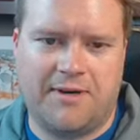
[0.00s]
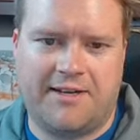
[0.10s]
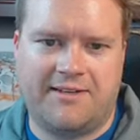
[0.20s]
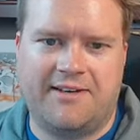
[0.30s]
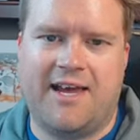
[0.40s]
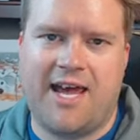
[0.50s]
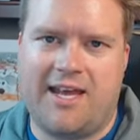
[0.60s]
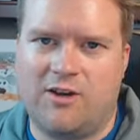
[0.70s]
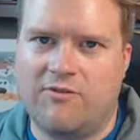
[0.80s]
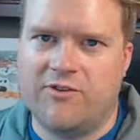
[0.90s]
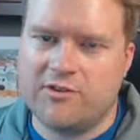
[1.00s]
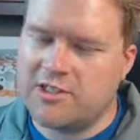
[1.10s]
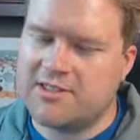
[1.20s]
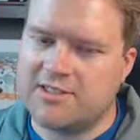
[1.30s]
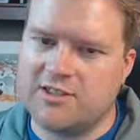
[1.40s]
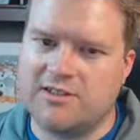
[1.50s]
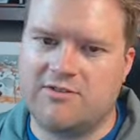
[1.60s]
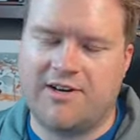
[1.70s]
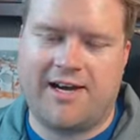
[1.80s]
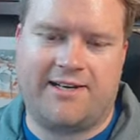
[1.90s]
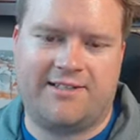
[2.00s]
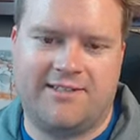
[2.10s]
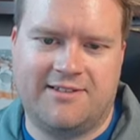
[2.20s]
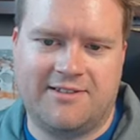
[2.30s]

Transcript: But hey, you know, Vue's just as good as React.